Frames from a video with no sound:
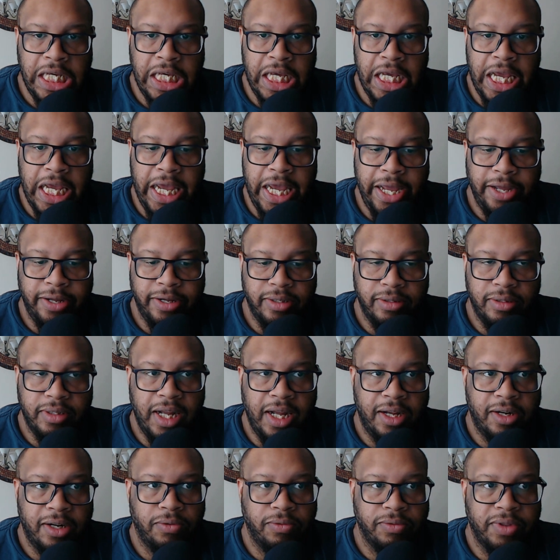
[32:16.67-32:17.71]
yeah,
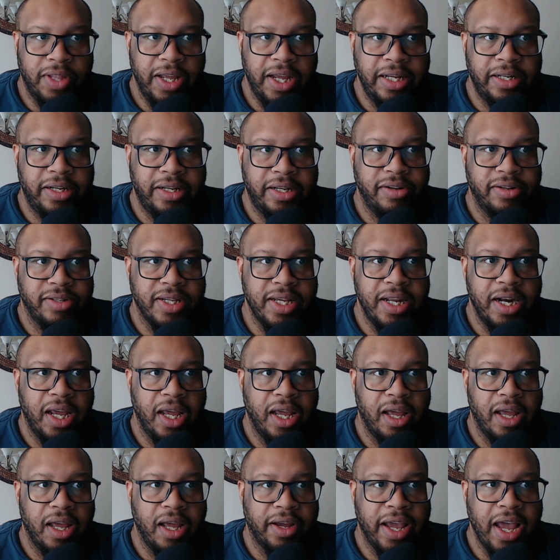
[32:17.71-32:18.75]
I don't think there's
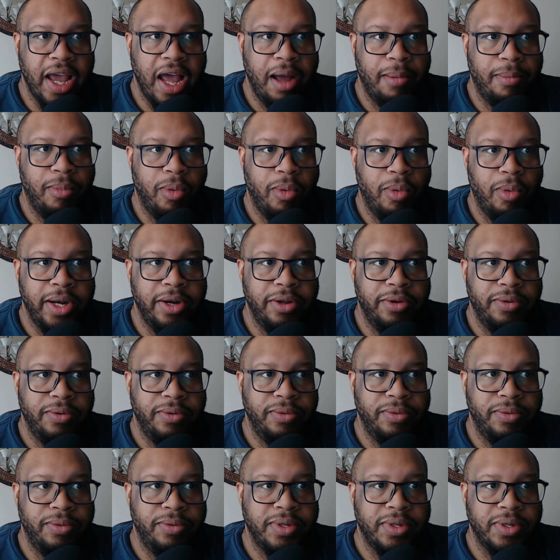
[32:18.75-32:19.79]
any other cowboy
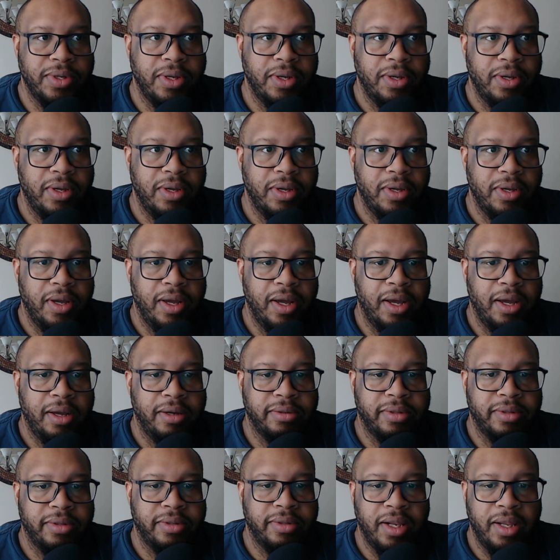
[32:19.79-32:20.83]
news
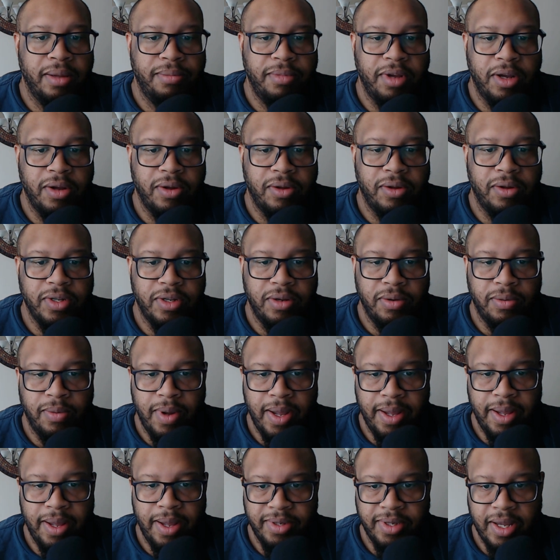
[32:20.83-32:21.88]
out there. Let me go to the
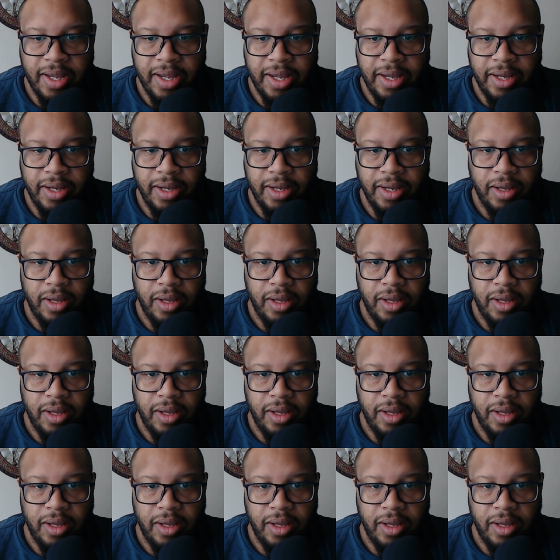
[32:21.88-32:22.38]
website